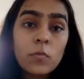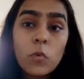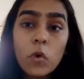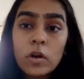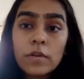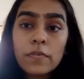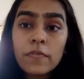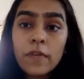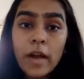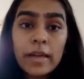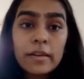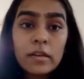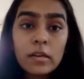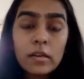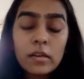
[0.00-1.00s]
world
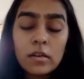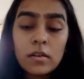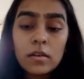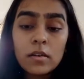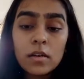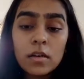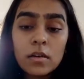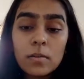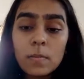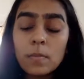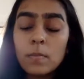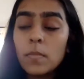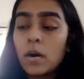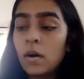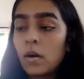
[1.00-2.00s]
final
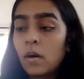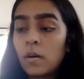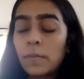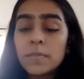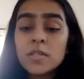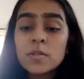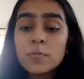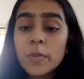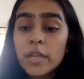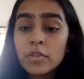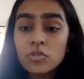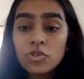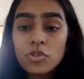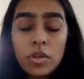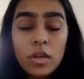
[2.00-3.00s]

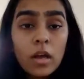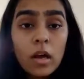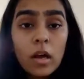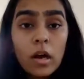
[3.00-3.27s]
speech,